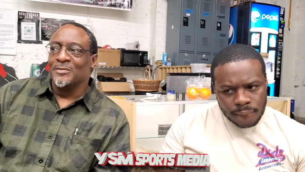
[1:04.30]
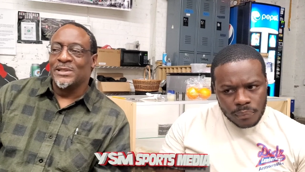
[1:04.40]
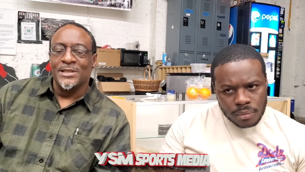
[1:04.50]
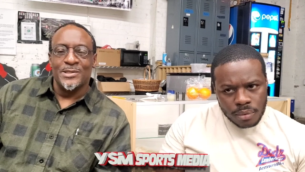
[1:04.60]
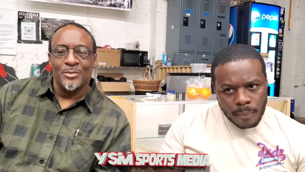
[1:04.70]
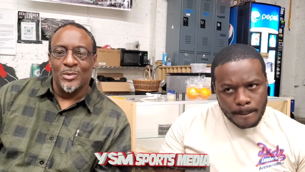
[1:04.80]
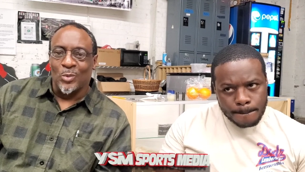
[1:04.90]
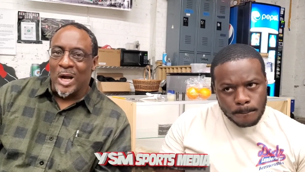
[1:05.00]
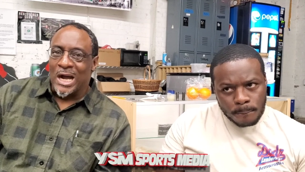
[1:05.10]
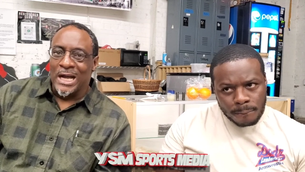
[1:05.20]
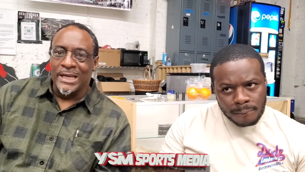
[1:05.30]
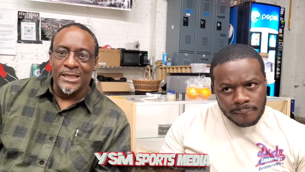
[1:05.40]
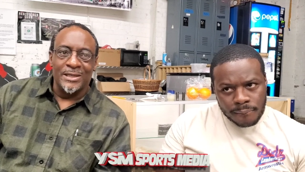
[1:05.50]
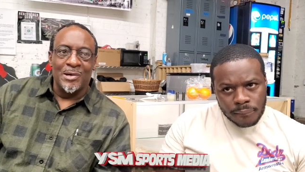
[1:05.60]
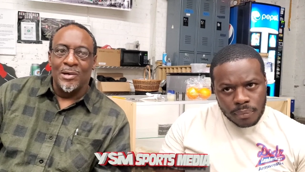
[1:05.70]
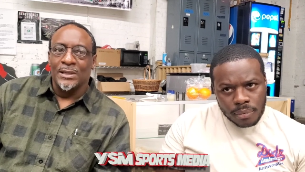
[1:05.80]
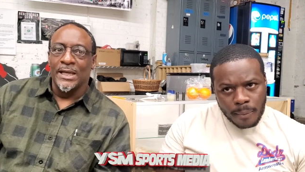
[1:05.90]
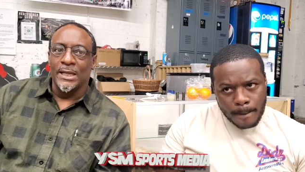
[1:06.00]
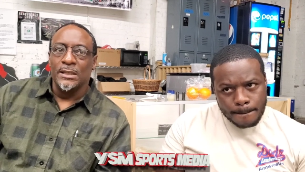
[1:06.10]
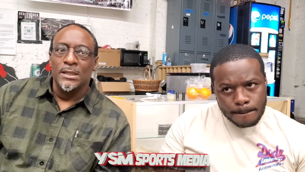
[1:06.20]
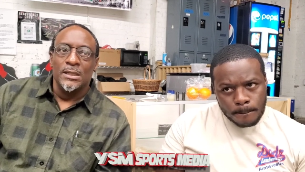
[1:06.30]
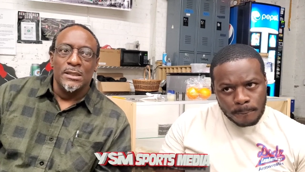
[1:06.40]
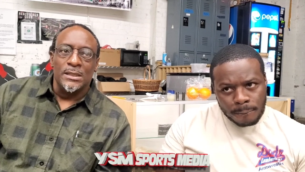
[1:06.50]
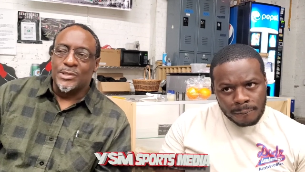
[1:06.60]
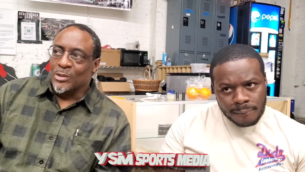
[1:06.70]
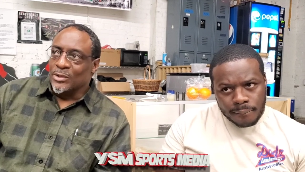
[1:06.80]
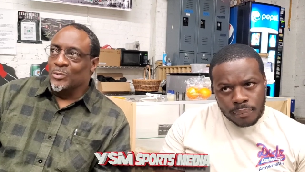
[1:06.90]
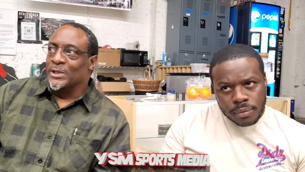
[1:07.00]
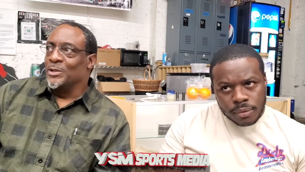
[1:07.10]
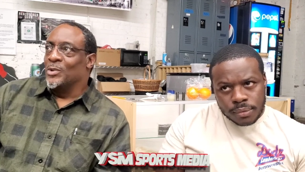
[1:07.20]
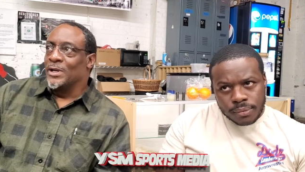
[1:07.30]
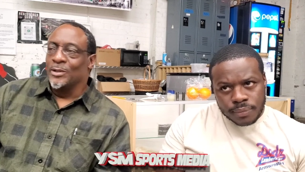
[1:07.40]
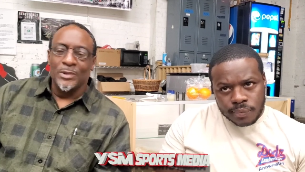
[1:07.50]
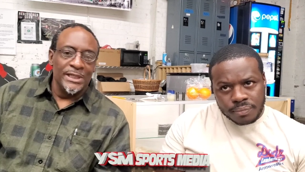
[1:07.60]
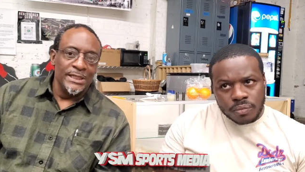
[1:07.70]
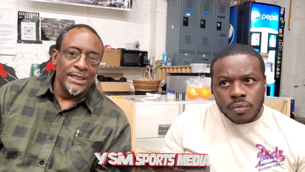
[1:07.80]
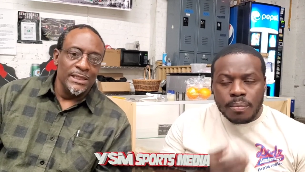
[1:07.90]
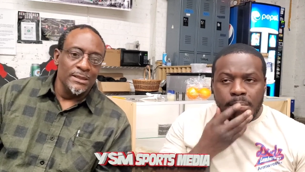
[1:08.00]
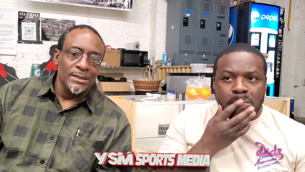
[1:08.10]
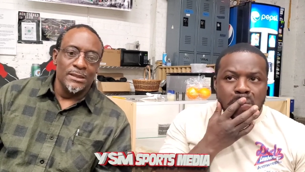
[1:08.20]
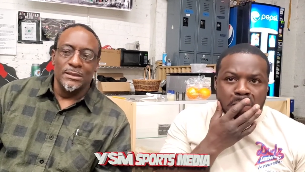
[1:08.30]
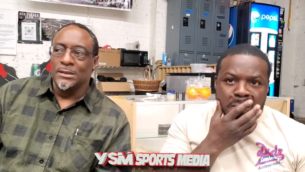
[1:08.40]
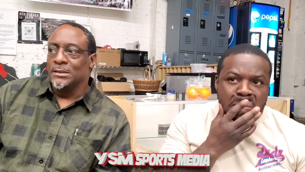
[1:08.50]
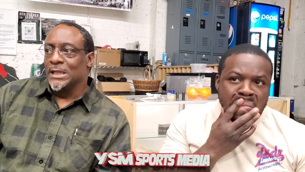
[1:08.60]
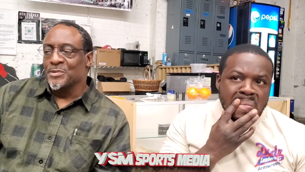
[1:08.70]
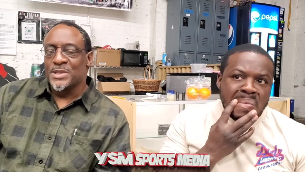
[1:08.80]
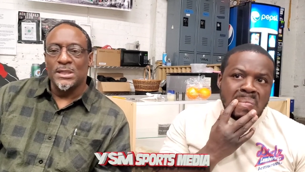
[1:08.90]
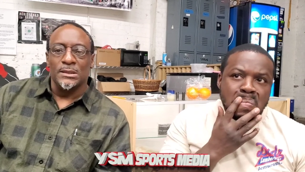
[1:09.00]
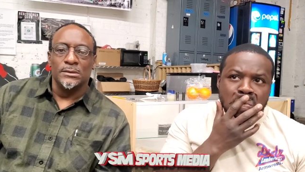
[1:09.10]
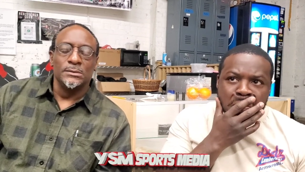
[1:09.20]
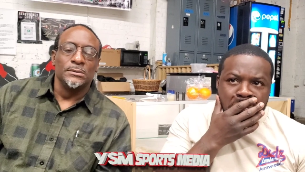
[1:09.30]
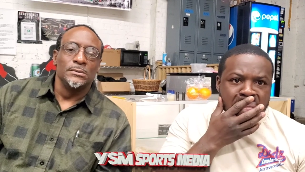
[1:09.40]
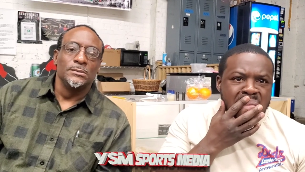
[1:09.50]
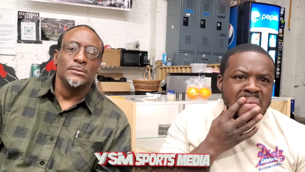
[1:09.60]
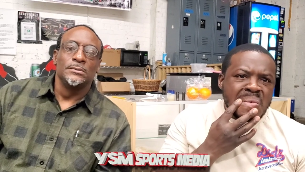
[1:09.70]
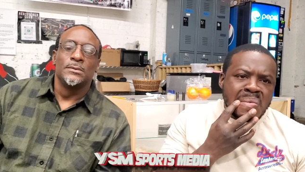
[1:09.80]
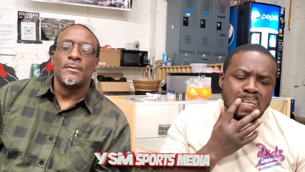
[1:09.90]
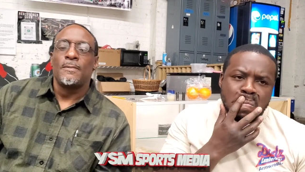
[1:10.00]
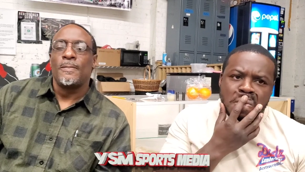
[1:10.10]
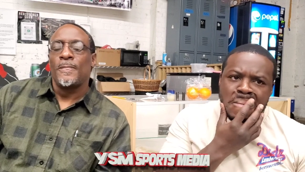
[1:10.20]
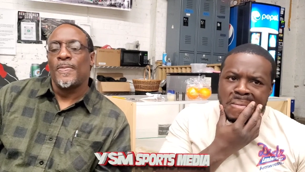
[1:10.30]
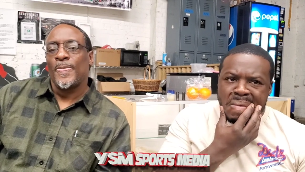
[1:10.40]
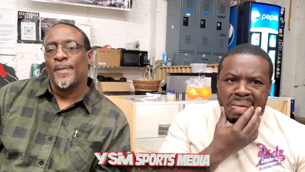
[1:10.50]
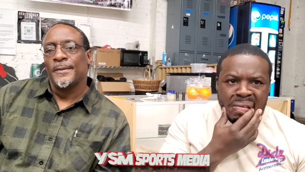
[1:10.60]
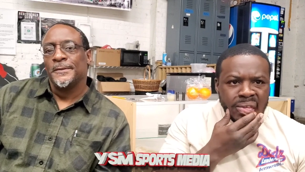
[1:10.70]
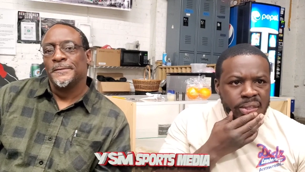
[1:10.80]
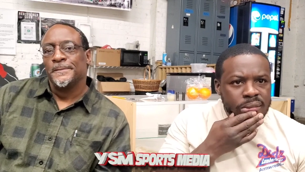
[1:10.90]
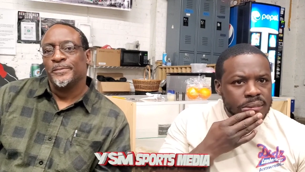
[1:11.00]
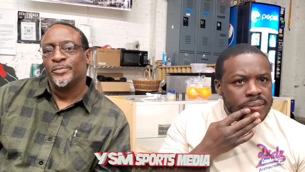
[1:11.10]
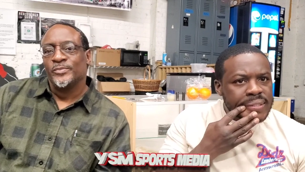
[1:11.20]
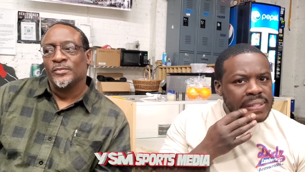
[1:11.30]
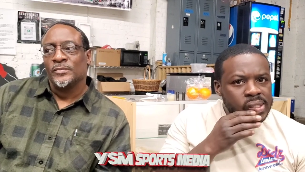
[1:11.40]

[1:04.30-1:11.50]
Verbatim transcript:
Speaker 1: of them kids that would whine and all that. He told you what he wanted, what he needed, and that was it.
Speaker 2: When did you know he was a fighter?